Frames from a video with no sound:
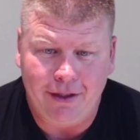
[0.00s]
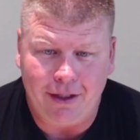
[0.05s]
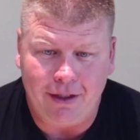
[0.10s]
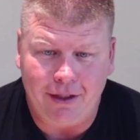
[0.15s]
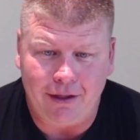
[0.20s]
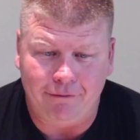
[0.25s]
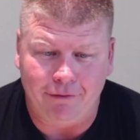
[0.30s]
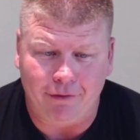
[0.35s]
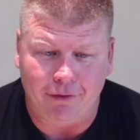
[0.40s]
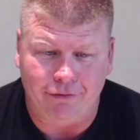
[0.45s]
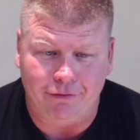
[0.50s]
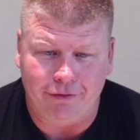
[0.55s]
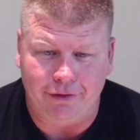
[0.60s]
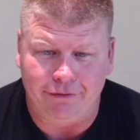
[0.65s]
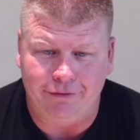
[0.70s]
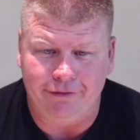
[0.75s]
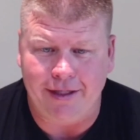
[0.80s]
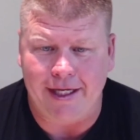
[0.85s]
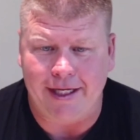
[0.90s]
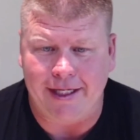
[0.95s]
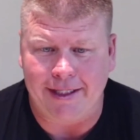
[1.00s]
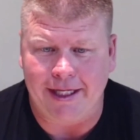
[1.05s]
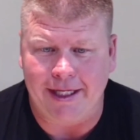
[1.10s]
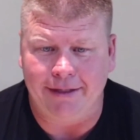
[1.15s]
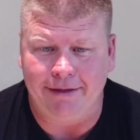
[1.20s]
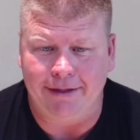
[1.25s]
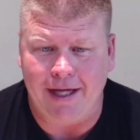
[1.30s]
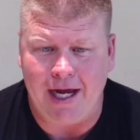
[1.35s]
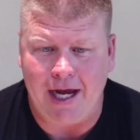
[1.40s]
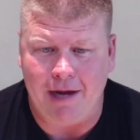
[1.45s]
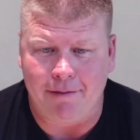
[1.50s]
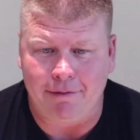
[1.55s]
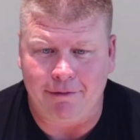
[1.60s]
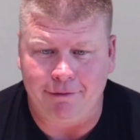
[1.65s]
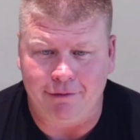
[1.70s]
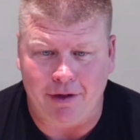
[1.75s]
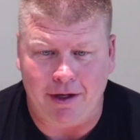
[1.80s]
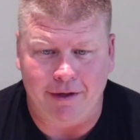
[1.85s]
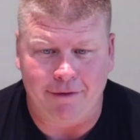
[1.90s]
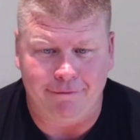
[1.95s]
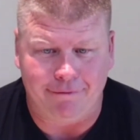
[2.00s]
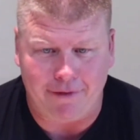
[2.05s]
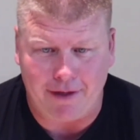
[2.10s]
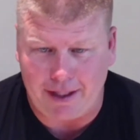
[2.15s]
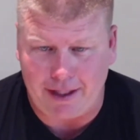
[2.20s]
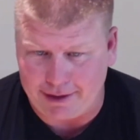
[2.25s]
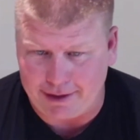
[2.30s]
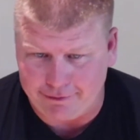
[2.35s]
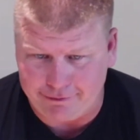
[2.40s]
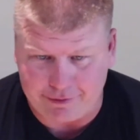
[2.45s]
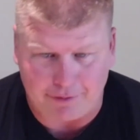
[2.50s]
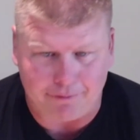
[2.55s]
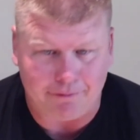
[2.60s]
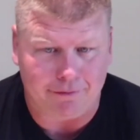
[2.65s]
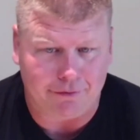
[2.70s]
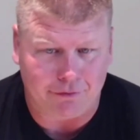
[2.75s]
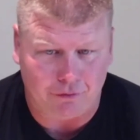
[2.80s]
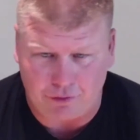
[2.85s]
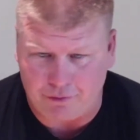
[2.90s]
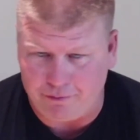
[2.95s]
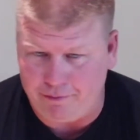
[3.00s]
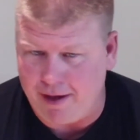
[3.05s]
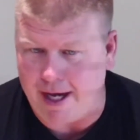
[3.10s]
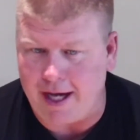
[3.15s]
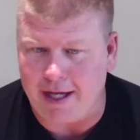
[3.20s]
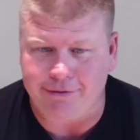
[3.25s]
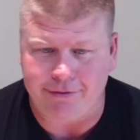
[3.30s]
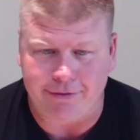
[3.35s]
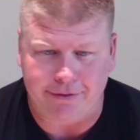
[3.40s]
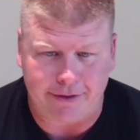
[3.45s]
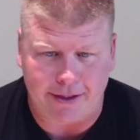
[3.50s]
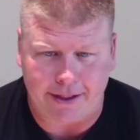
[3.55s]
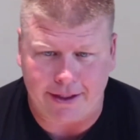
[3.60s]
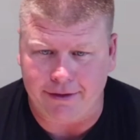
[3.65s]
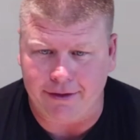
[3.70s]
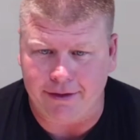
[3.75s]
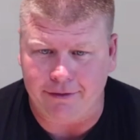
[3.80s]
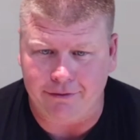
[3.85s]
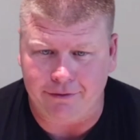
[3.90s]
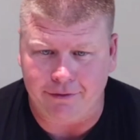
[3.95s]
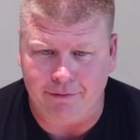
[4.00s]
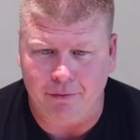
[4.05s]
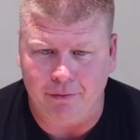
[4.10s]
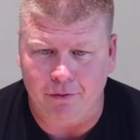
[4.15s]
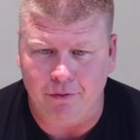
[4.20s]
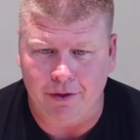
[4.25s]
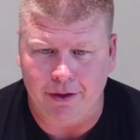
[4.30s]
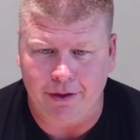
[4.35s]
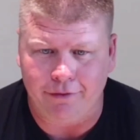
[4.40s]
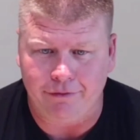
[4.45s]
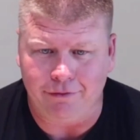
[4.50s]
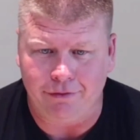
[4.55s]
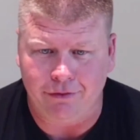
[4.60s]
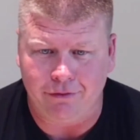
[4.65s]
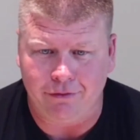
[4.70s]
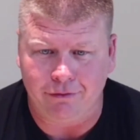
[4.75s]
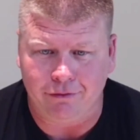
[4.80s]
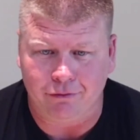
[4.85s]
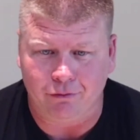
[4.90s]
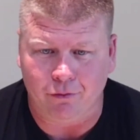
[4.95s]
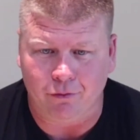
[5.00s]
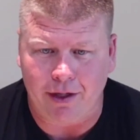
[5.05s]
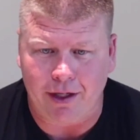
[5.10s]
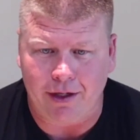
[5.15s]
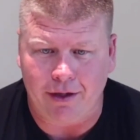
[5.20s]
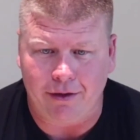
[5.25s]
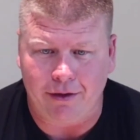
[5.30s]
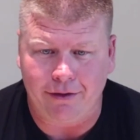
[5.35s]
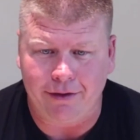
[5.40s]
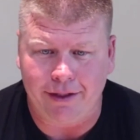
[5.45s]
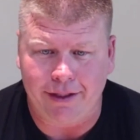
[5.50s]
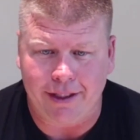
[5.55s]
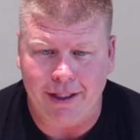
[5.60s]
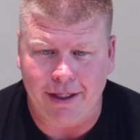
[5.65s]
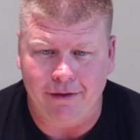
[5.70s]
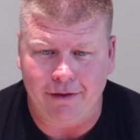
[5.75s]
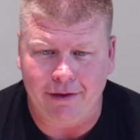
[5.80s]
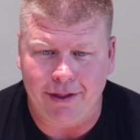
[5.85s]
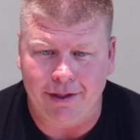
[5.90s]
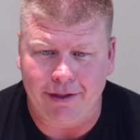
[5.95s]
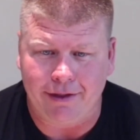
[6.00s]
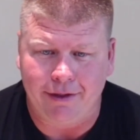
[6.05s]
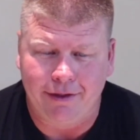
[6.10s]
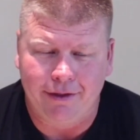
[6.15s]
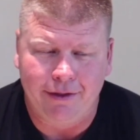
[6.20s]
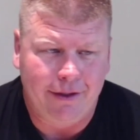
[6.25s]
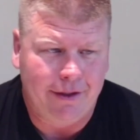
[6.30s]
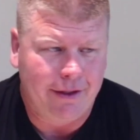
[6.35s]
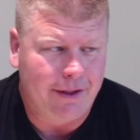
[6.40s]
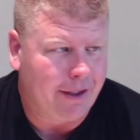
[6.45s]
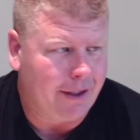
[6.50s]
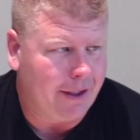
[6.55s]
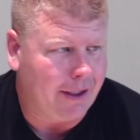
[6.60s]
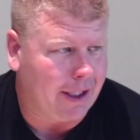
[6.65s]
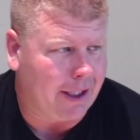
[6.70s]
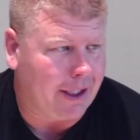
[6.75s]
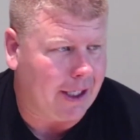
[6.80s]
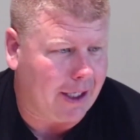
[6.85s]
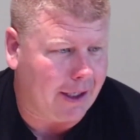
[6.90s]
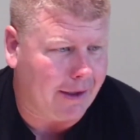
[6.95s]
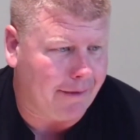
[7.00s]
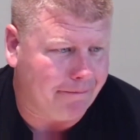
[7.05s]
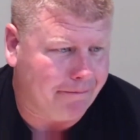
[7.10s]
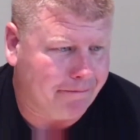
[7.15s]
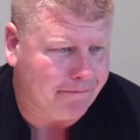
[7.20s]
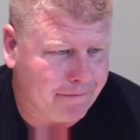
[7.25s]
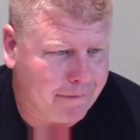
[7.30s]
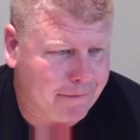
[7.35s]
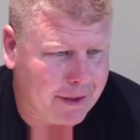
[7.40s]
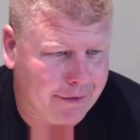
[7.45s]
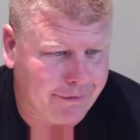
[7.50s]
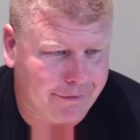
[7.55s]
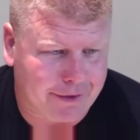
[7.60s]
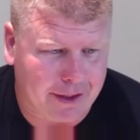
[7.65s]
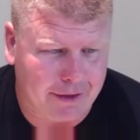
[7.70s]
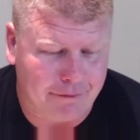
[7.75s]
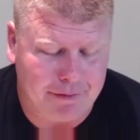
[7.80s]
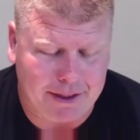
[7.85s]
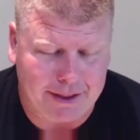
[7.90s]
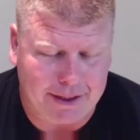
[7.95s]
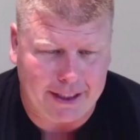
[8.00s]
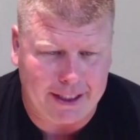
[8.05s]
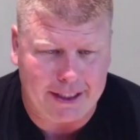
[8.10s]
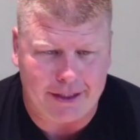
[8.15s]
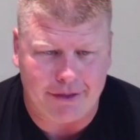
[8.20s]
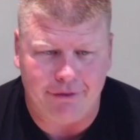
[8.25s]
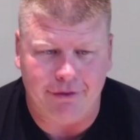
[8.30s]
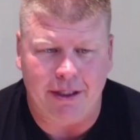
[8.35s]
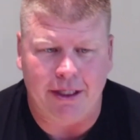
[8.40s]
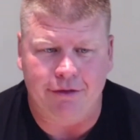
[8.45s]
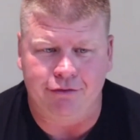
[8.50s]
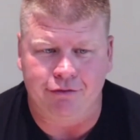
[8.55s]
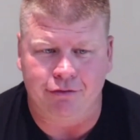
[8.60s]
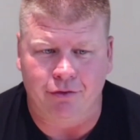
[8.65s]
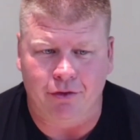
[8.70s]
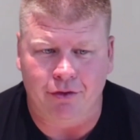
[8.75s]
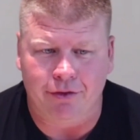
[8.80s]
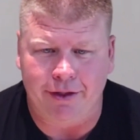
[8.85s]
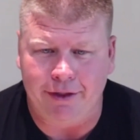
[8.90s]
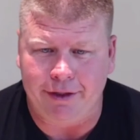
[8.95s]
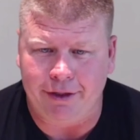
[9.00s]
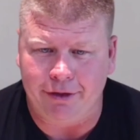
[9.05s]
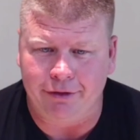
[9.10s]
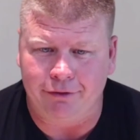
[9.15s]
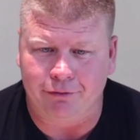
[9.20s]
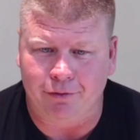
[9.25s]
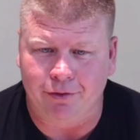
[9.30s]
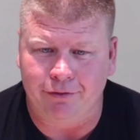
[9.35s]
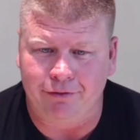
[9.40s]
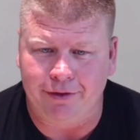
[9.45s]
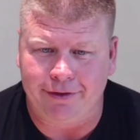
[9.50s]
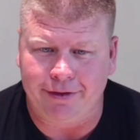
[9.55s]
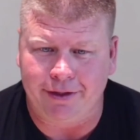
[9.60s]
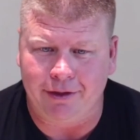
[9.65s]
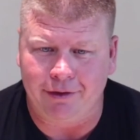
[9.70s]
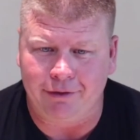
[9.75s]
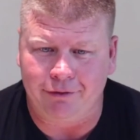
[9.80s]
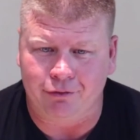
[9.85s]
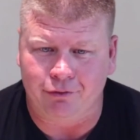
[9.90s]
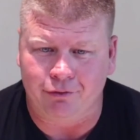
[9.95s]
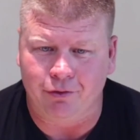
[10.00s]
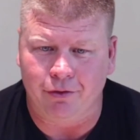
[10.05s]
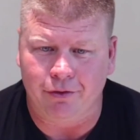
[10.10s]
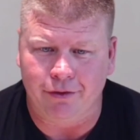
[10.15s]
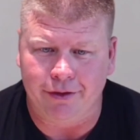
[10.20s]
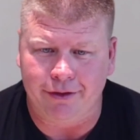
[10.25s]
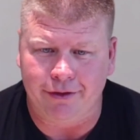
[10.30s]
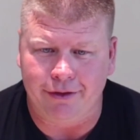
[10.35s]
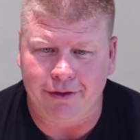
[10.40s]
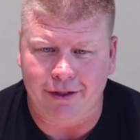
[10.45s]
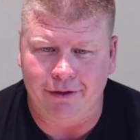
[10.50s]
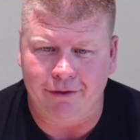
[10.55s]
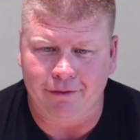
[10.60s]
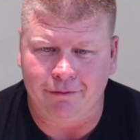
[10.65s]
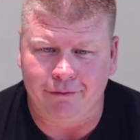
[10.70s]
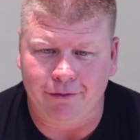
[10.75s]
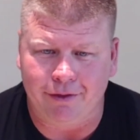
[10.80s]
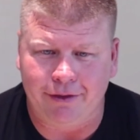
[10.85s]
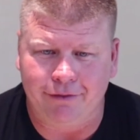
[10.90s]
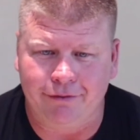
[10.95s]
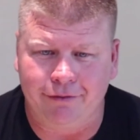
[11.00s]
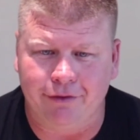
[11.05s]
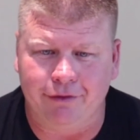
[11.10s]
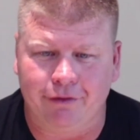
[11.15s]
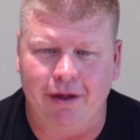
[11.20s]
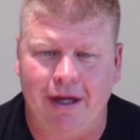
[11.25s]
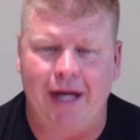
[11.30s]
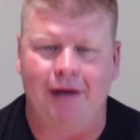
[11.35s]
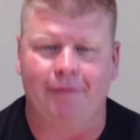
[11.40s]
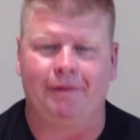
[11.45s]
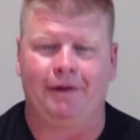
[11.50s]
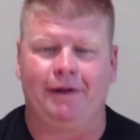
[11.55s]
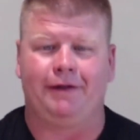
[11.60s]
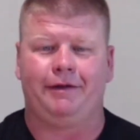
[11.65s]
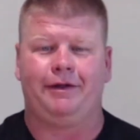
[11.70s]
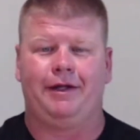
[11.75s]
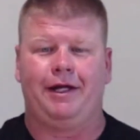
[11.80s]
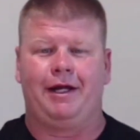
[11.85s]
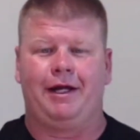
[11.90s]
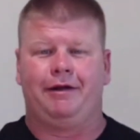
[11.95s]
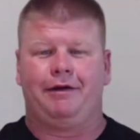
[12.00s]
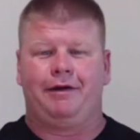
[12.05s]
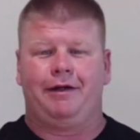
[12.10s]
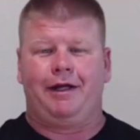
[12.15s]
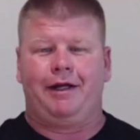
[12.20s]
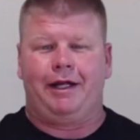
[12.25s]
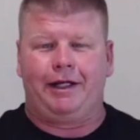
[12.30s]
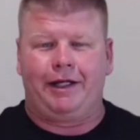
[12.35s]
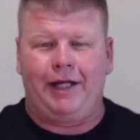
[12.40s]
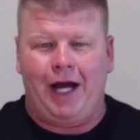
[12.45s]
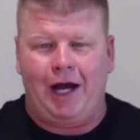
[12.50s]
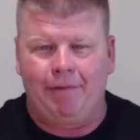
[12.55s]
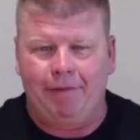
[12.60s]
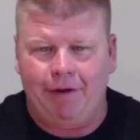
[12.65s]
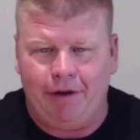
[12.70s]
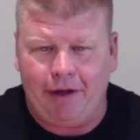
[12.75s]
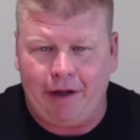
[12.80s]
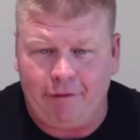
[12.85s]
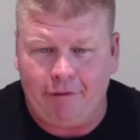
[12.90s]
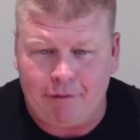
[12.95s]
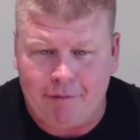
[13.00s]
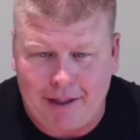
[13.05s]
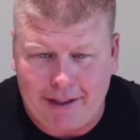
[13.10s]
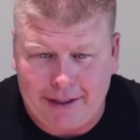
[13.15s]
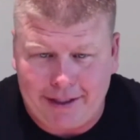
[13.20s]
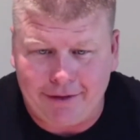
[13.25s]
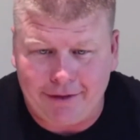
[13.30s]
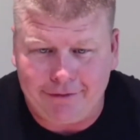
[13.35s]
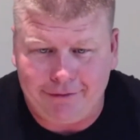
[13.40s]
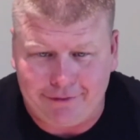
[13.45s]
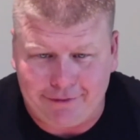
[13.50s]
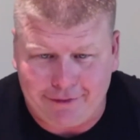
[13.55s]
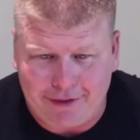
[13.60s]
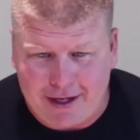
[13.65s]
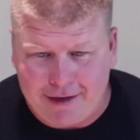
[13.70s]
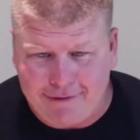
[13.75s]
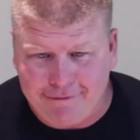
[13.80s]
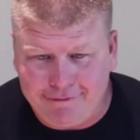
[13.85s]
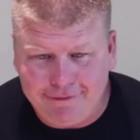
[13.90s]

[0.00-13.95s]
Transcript: versus taking that time and trying to find some sort of passion like this to pour into as well, and instead of being the internet troll that you're just going to sit there and scroll, Instagram and comment on everybody else's life,